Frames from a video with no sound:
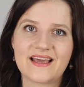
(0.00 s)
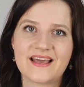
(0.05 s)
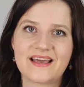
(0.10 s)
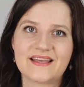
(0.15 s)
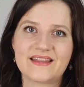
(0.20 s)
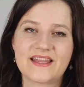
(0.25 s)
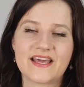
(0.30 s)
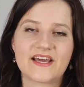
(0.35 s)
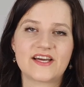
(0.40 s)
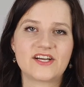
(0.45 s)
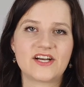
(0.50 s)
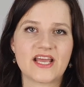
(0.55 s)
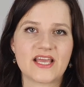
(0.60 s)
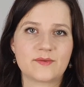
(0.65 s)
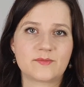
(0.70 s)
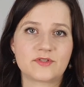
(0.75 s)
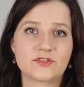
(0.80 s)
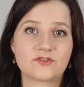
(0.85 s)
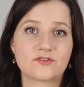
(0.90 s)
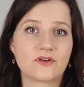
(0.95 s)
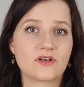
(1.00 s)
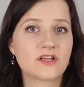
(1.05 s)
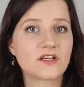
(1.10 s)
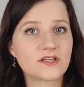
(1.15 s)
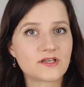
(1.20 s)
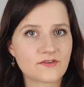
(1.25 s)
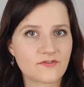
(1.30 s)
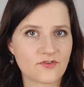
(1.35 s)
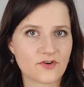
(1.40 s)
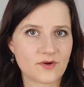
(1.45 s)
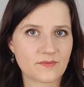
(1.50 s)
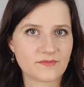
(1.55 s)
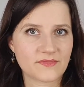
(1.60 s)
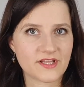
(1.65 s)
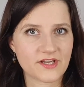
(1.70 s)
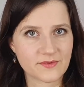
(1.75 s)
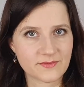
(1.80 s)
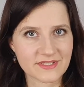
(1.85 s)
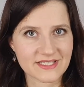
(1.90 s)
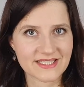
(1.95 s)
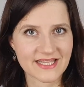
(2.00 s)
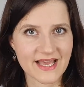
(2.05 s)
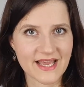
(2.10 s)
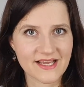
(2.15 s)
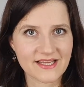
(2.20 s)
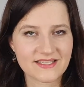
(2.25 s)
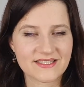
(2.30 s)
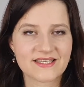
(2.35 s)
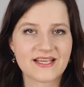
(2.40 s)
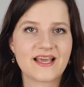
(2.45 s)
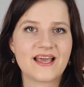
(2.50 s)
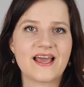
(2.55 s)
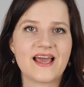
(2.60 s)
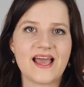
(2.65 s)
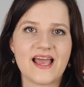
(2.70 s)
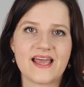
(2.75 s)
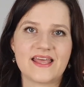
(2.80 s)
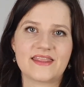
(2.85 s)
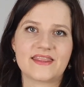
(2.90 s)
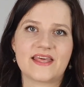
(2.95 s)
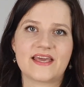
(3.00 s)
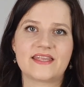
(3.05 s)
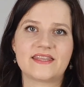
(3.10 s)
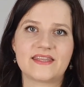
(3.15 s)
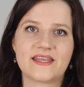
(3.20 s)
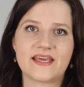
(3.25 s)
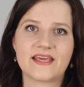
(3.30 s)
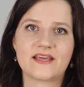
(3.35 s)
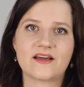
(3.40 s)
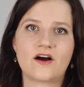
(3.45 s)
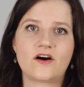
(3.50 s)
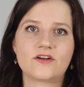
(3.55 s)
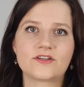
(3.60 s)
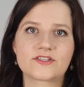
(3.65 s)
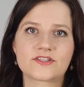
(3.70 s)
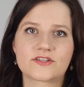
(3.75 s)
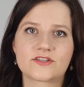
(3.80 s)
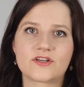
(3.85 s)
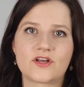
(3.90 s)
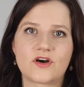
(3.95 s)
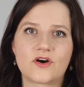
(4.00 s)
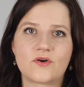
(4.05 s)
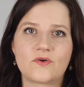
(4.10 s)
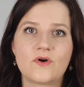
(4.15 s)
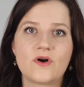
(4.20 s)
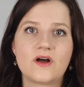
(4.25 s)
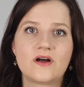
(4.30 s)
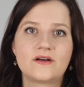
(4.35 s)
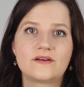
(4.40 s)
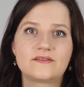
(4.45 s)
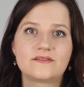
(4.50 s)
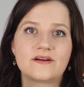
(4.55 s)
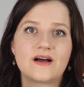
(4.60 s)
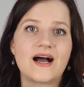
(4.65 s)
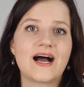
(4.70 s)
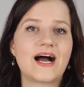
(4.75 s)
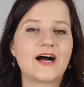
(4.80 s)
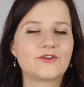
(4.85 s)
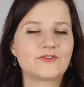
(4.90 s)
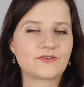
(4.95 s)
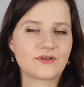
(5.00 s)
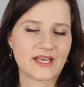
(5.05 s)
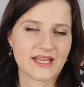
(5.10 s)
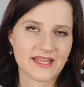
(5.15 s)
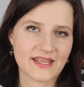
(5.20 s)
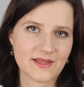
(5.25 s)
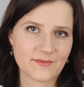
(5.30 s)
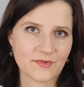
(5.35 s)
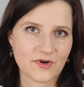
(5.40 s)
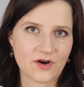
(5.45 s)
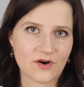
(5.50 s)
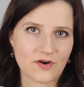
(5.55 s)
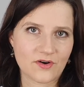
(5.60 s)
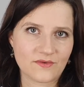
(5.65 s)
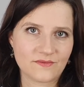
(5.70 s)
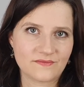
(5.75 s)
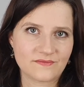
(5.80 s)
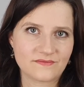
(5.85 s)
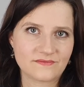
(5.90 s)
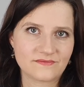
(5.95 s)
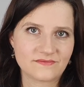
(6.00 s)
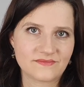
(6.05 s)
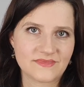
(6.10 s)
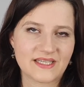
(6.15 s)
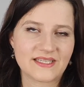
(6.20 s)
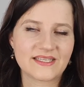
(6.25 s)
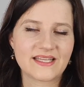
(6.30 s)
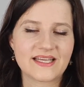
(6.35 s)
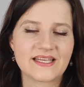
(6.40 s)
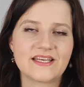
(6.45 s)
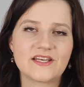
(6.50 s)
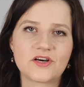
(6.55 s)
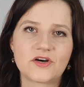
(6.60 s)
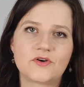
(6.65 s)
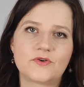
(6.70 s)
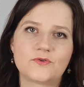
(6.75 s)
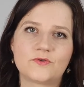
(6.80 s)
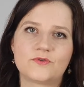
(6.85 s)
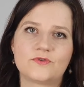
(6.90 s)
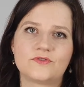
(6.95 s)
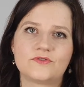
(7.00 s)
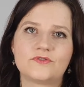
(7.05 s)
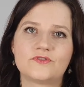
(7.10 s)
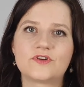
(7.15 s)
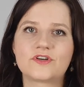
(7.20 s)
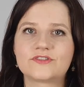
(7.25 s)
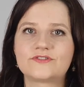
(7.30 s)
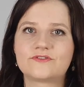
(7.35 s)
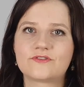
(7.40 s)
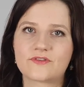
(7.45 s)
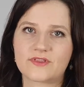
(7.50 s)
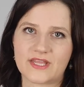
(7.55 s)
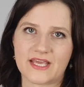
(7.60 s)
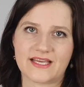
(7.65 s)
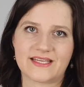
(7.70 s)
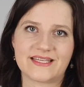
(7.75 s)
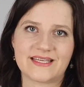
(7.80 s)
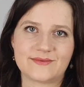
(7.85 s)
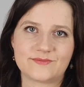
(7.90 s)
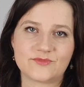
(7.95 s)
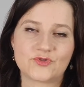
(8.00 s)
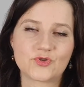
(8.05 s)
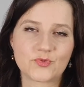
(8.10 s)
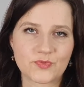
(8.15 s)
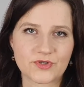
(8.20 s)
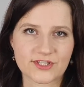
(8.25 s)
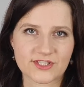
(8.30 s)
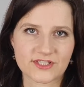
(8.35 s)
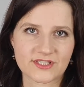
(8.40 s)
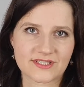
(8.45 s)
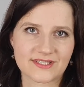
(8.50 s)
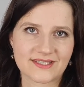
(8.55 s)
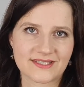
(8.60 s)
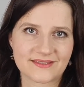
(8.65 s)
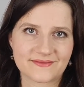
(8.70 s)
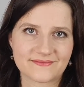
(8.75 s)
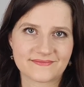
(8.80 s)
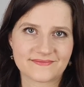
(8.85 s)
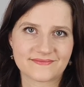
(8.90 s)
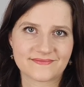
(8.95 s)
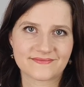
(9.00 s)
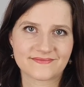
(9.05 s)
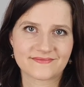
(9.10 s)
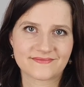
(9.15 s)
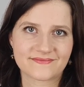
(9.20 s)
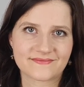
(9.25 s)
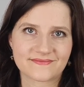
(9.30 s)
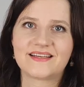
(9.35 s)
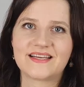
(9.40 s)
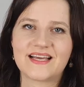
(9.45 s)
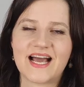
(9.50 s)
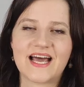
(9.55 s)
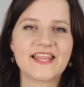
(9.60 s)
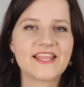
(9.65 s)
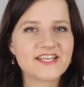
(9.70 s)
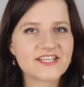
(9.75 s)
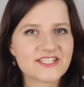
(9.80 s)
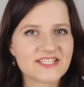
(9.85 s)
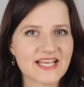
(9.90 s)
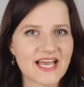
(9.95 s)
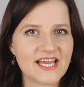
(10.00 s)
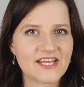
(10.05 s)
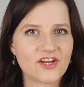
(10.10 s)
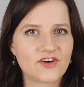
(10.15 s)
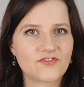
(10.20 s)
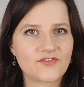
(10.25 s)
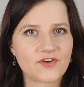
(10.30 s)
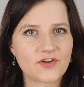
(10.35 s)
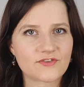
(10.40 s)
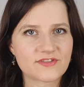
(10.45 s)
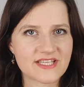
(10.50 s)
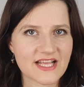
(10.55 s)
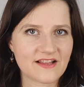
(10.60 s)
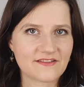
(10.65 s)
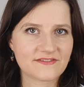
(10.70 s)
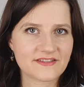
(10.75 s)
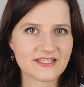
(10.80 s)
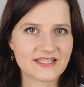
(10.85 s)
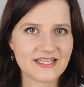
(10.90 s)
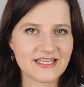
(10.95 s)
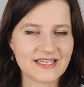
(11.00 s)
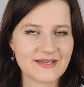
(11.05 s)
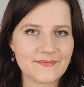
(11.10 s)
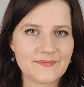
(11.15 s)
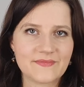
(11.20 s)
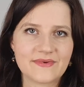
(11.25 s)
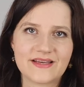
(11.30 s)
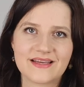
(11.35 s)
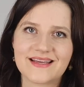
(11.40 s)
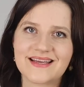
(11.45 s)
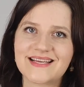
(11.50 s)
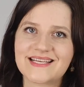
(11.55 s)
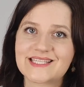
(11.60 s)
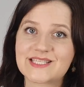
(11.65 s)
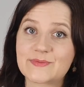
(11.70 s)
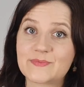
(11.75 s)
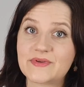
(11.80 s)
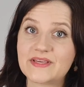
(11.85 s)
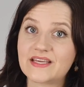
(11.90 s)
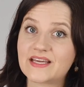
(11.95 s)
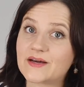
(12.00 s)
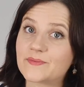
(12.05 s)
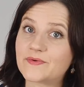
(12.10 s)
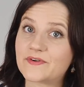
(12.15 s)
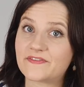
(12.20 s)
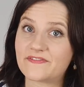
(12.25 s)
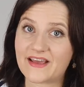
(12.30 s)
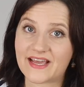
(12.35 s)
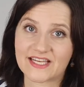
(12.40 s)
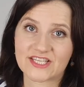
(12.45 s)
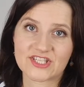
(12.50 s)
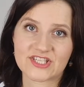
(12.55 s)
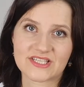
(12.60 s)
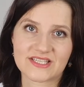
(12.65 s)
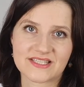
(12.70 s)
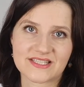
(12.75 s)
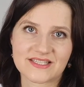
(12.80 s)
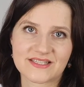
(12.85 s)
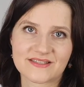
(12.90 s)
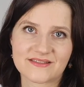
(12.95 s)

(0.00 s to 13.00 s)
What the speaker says: They are able to learn from their mistakes and then they also know how to let them go. And they know not to take them too personally. Another sign of low self-esteem is being a perfectionist.